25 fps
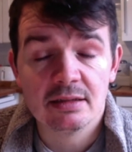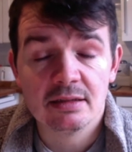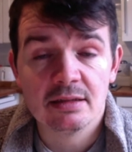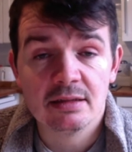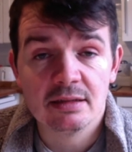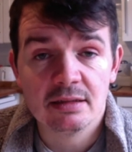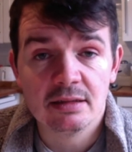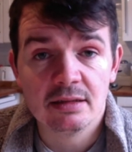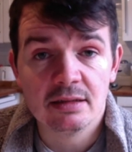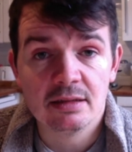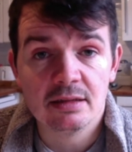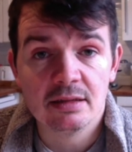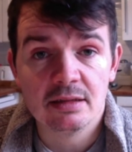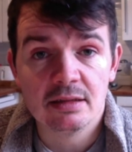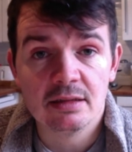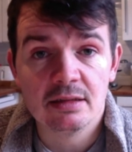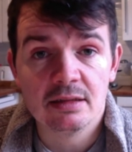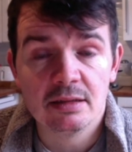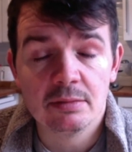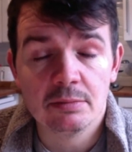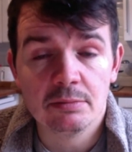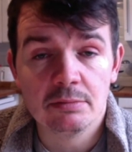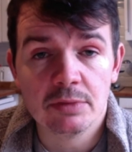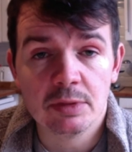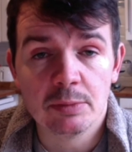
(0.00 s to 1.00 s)

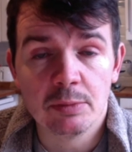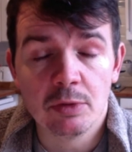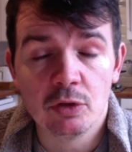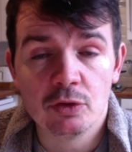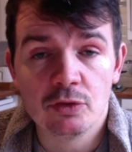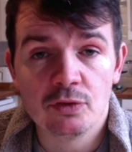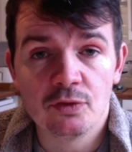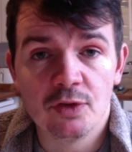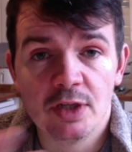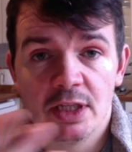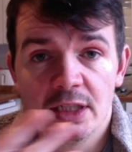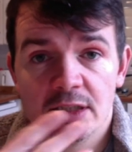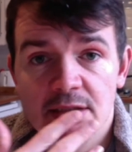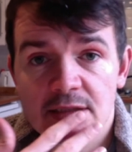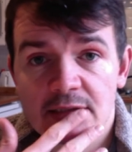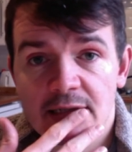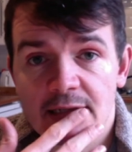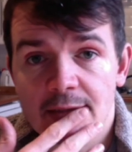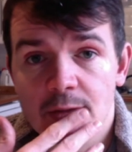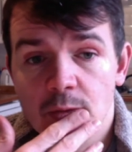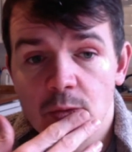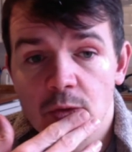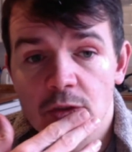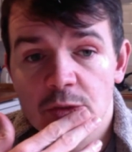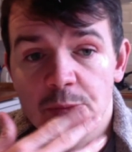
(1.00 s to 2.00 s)
the most
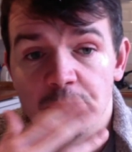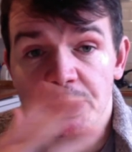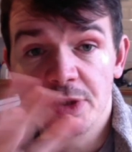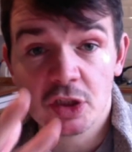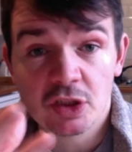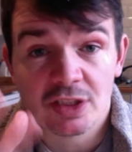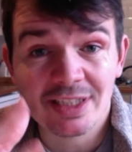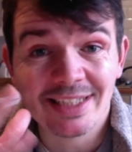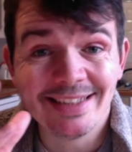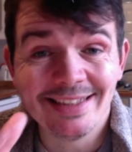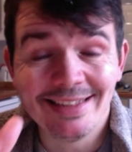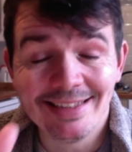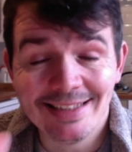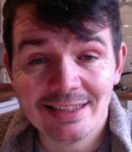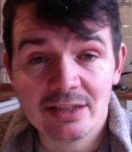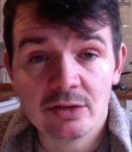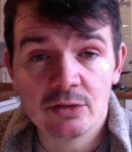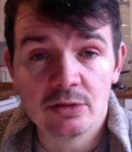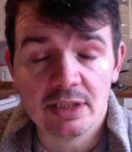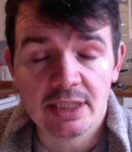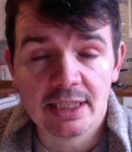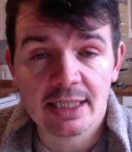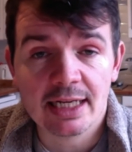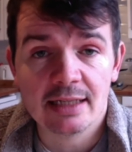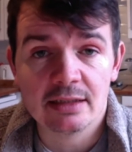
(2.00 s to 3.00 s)
versatile watch, because it literally
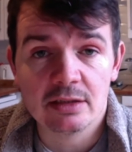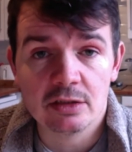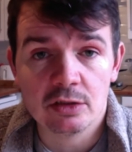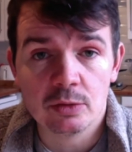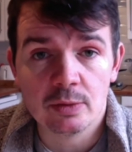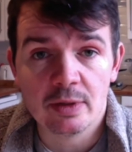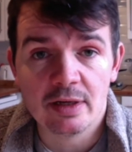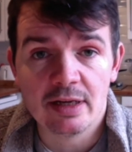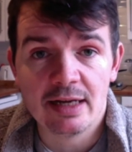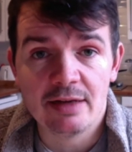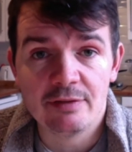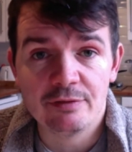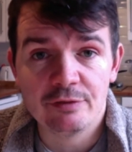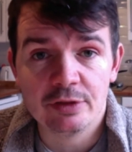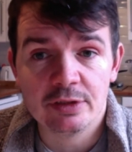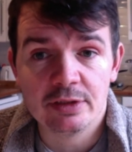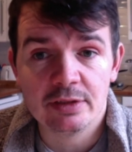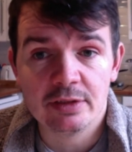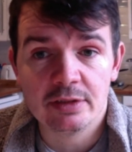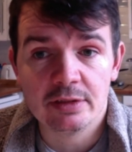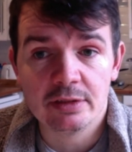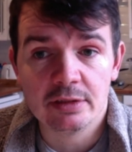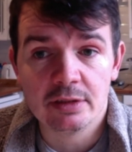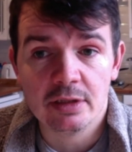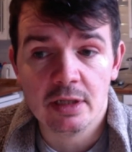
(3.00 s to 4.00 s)
can do
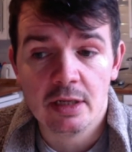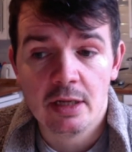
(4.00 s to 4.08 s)
everything.